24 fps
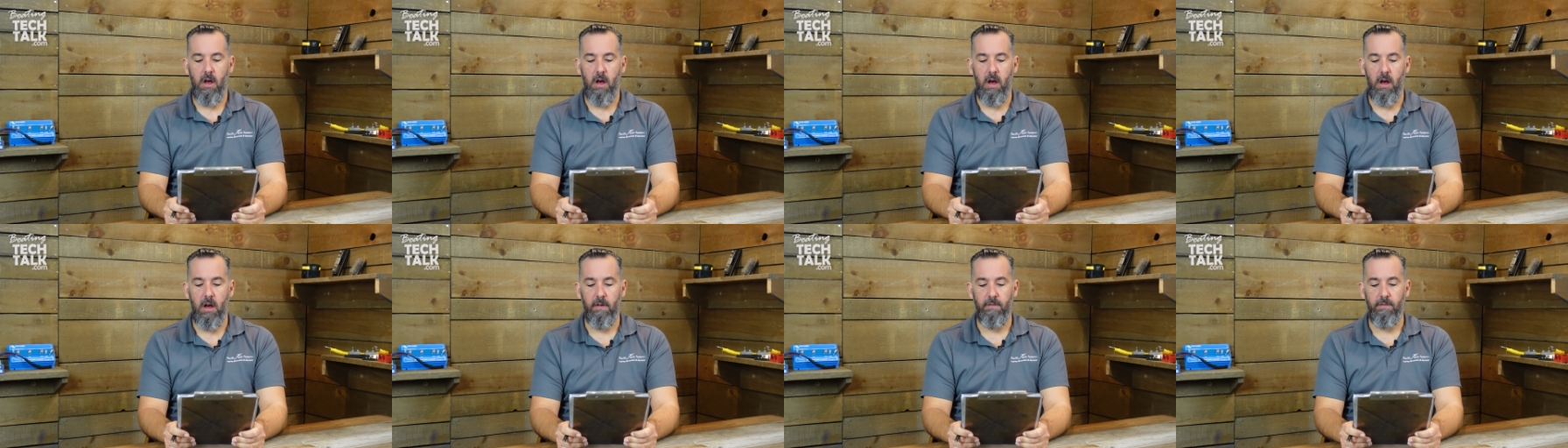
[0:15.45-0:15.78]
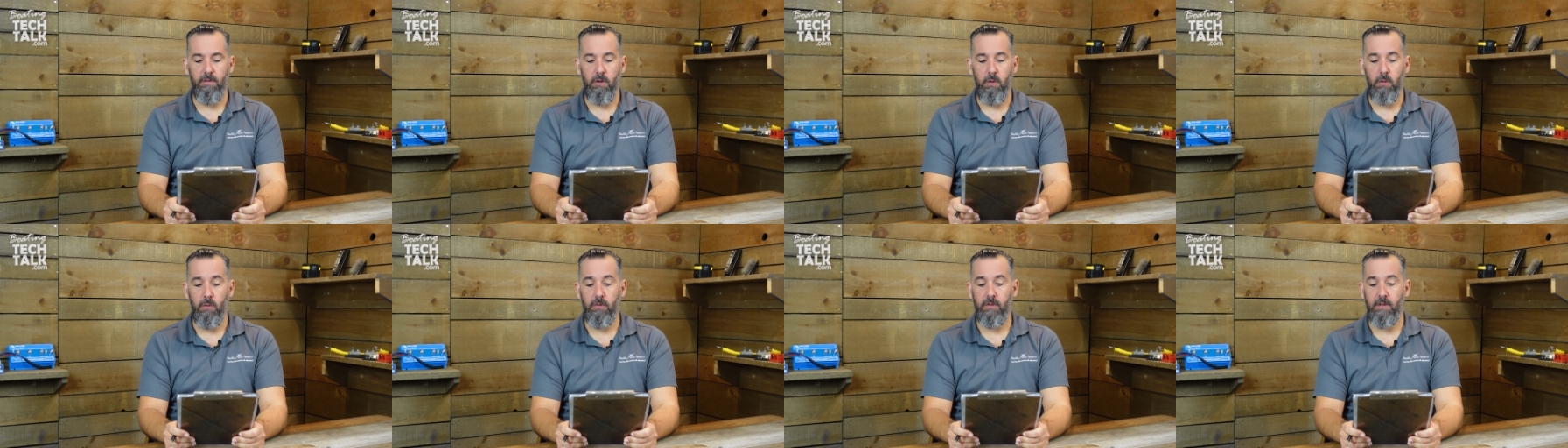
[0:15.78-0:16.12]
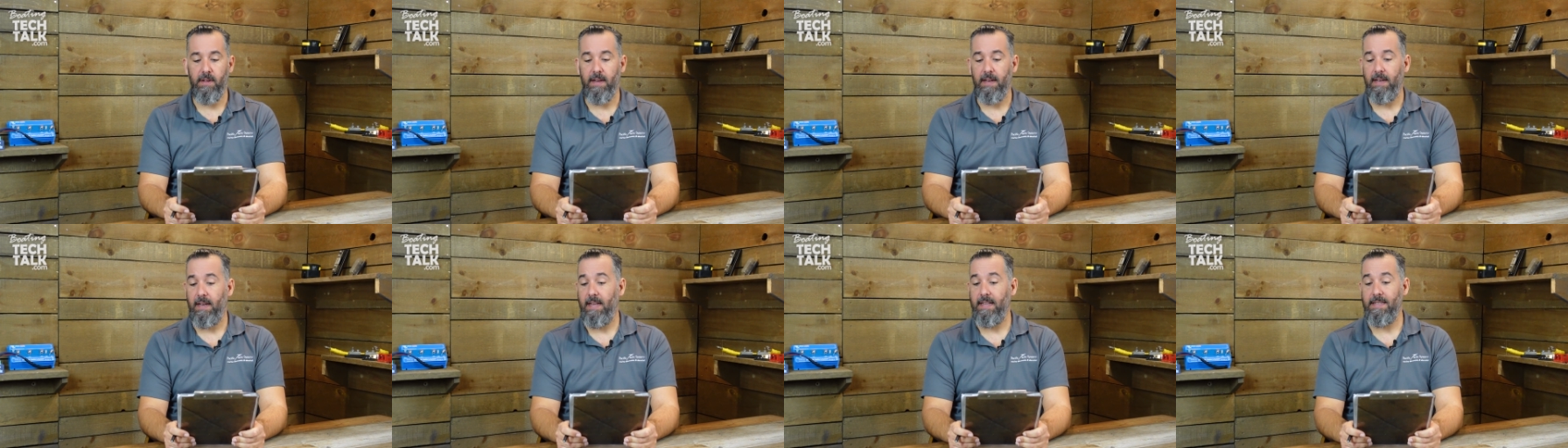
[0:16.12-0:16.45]
of
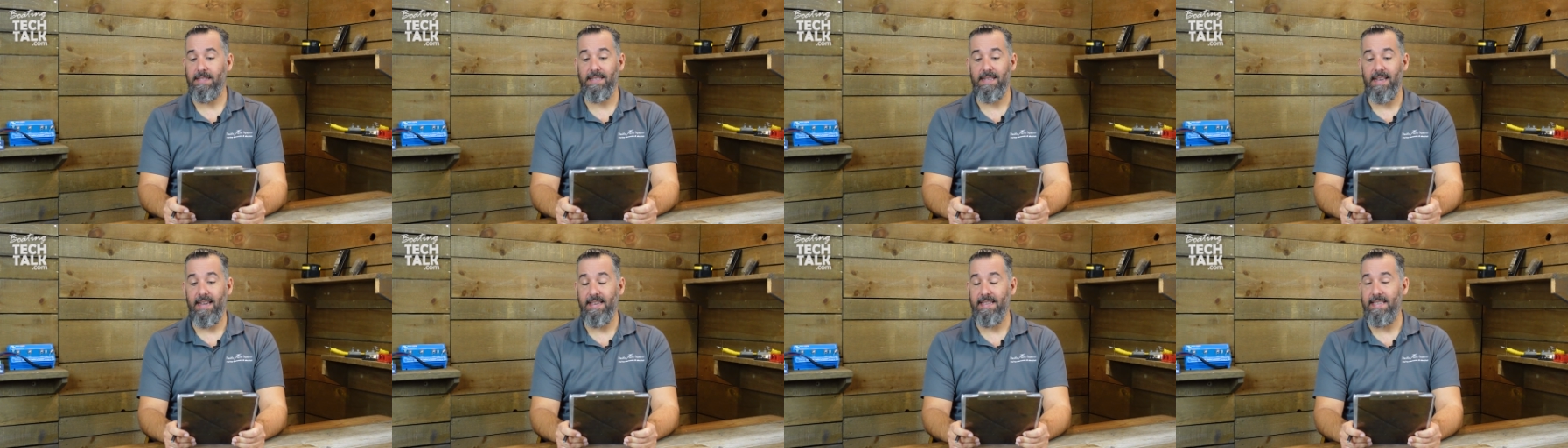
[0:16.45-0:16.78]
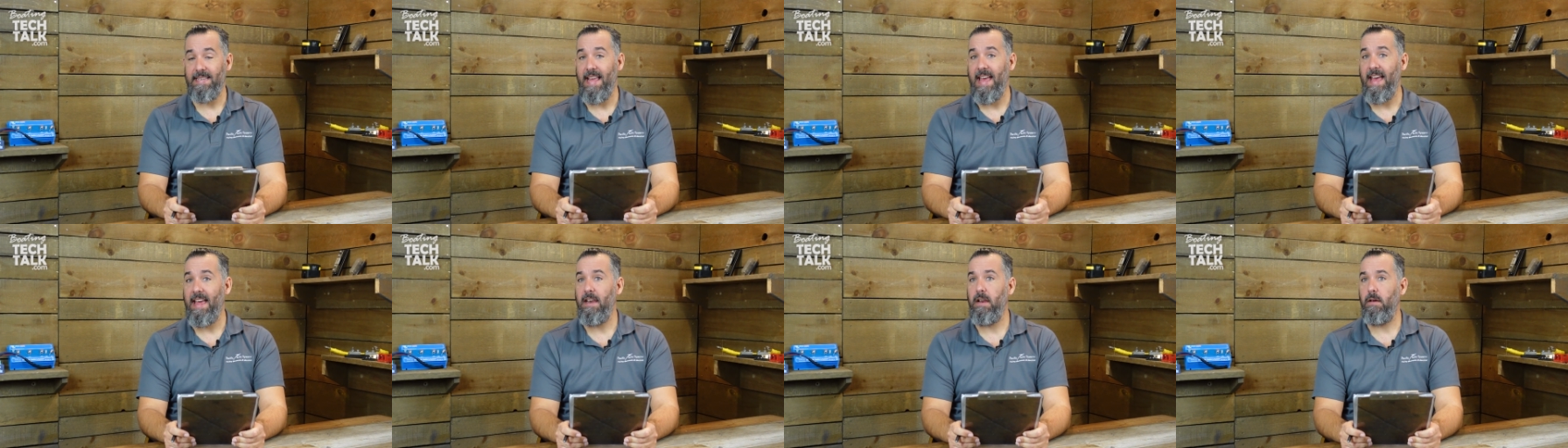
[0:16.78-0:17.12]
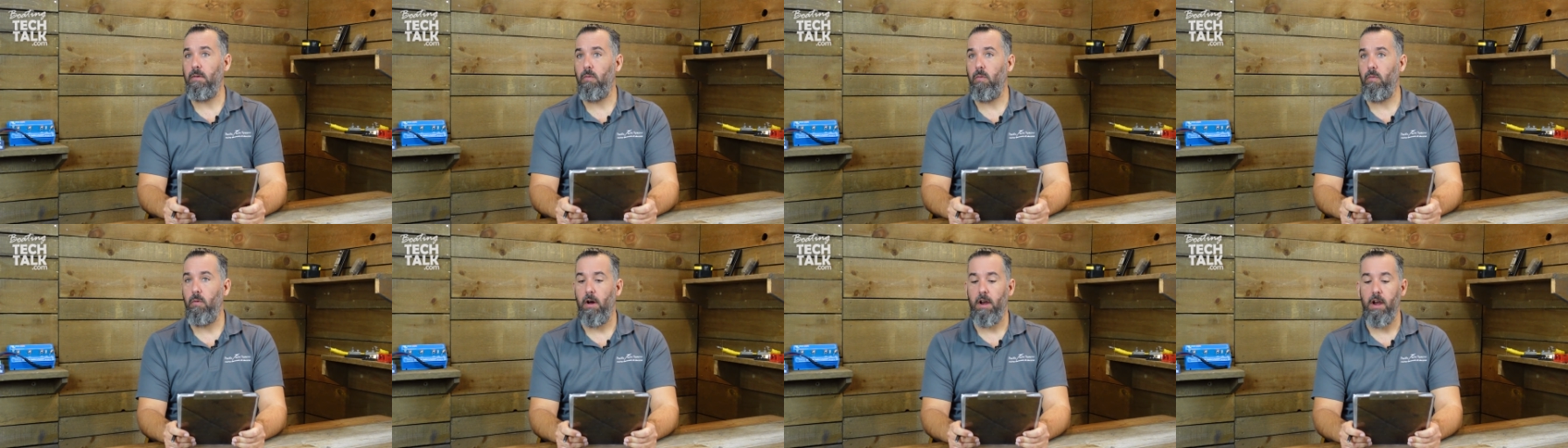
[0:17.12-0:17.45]
using, let's say, 10
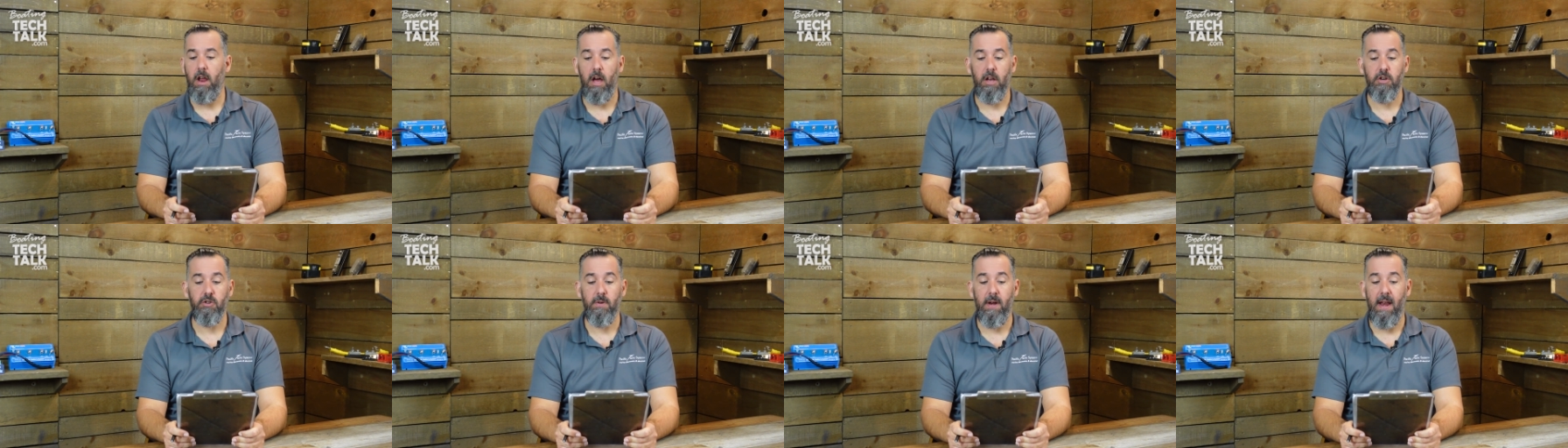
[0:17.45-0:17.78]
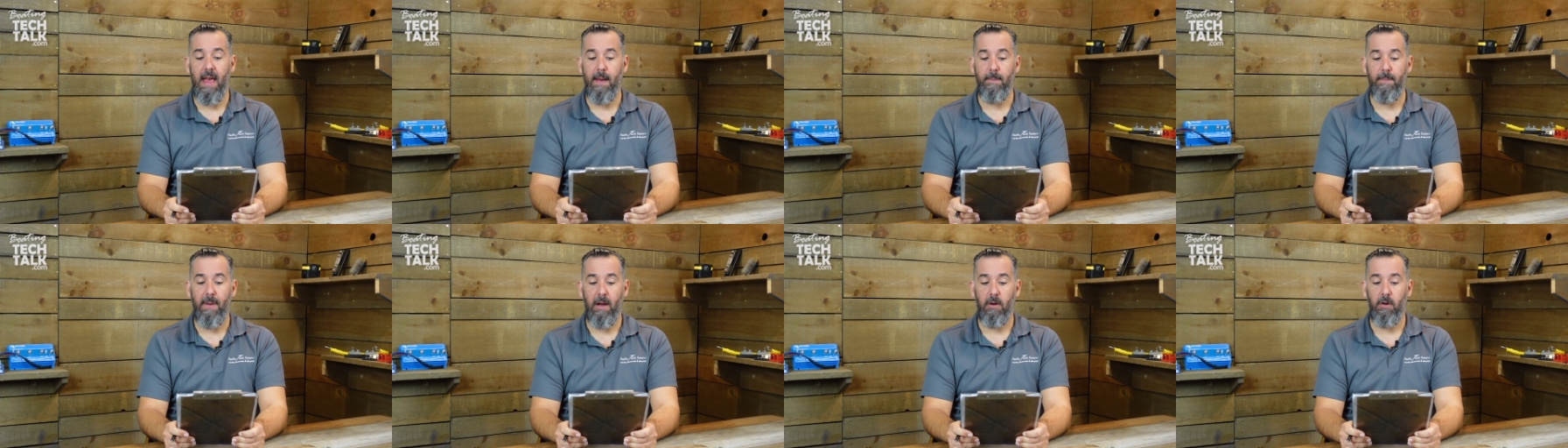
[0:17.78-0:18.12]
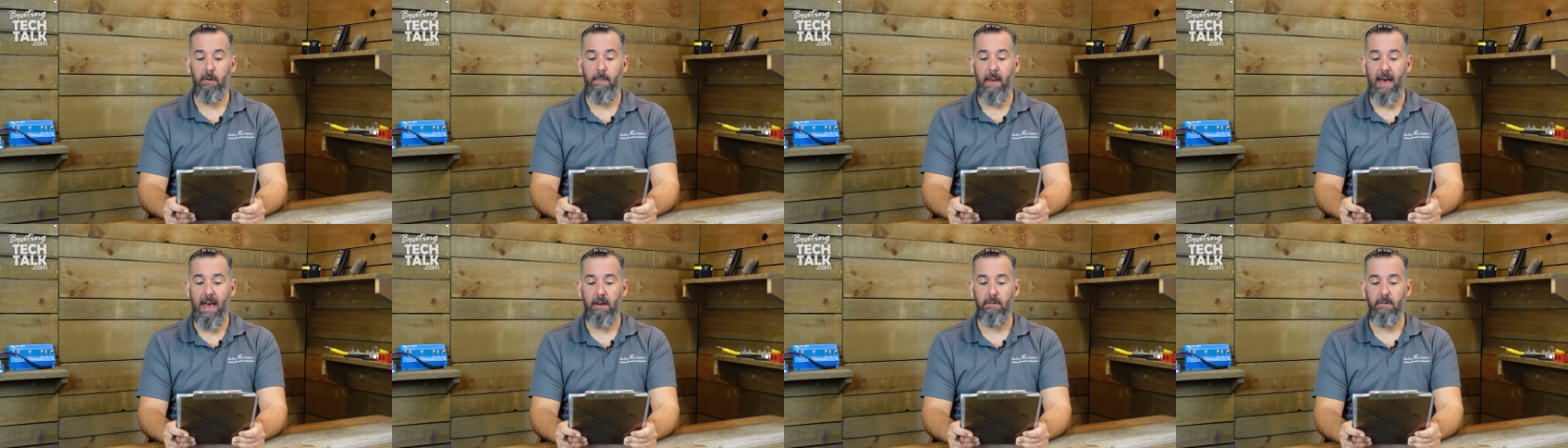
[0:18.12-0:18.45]
100 amp
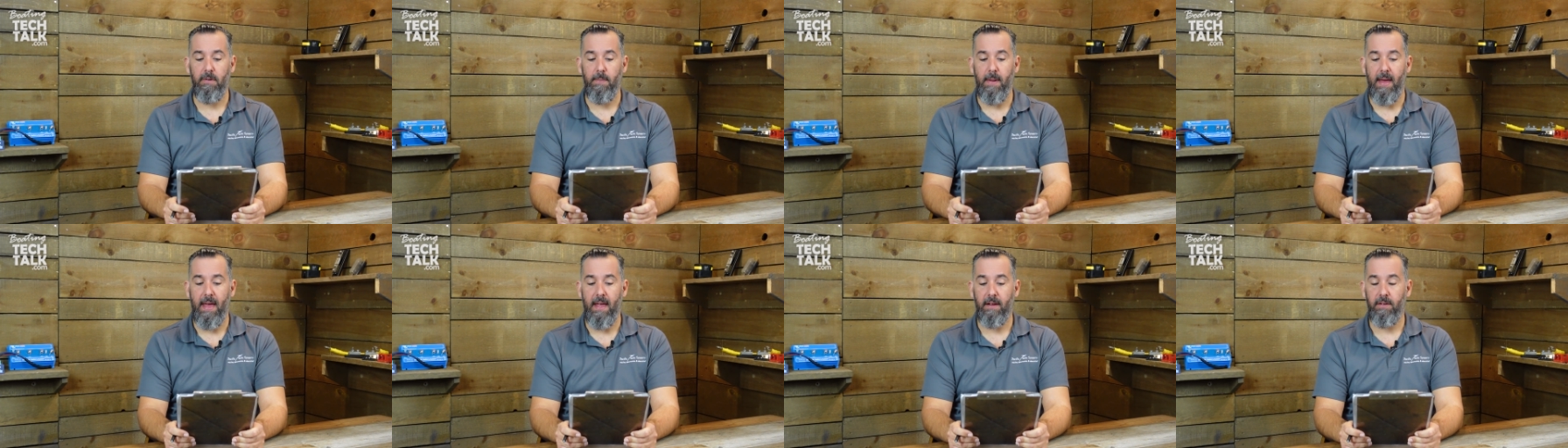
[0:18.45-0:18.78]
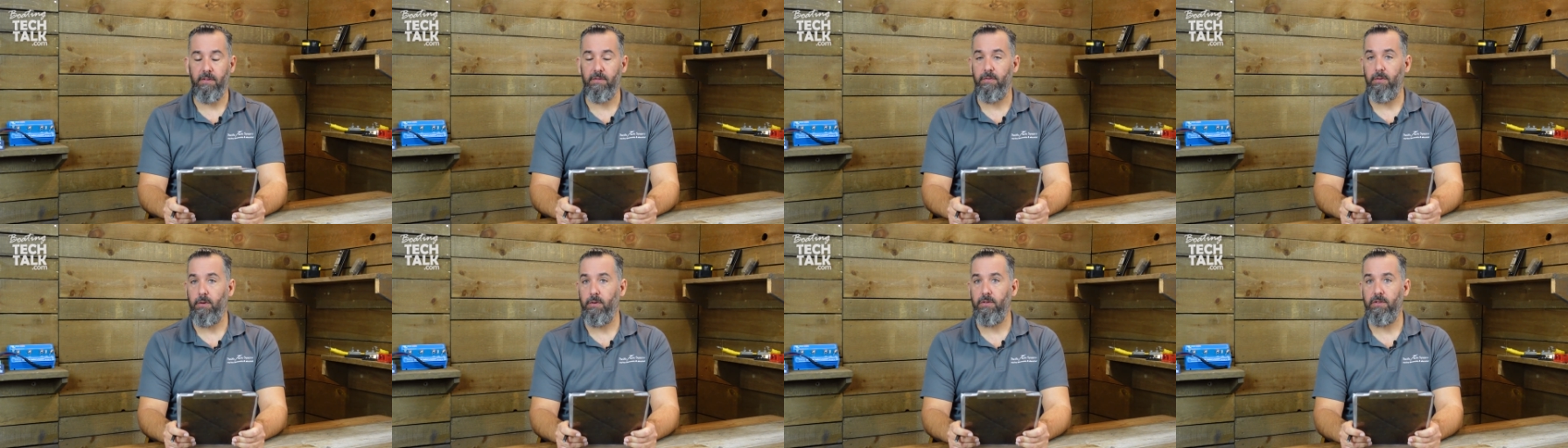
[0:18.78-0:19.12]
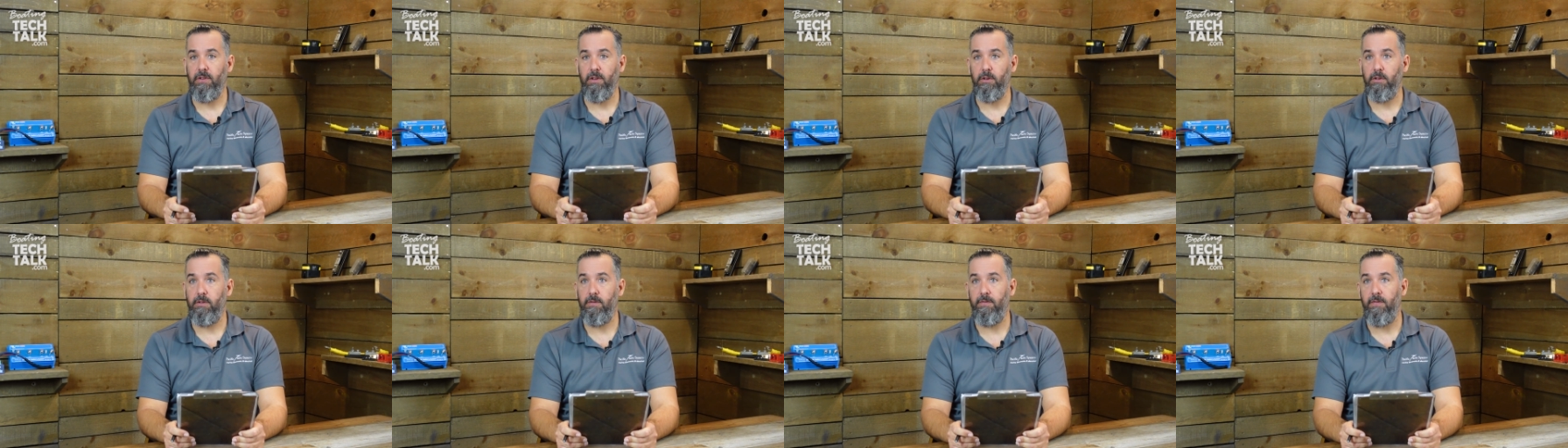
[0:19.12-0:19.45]
hour battery banks
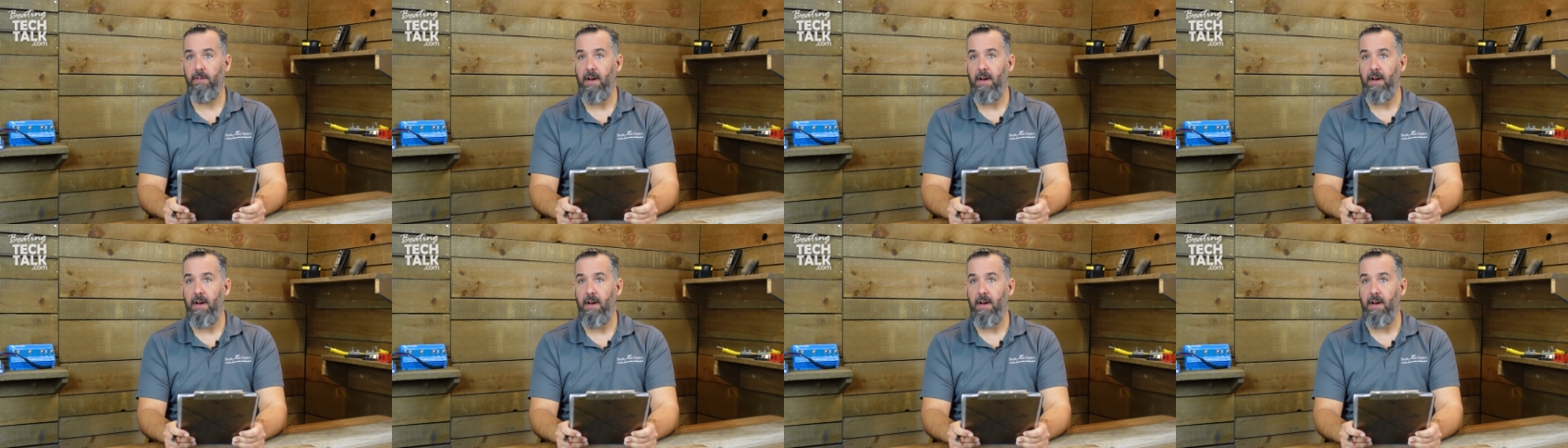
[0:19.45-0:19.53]
versus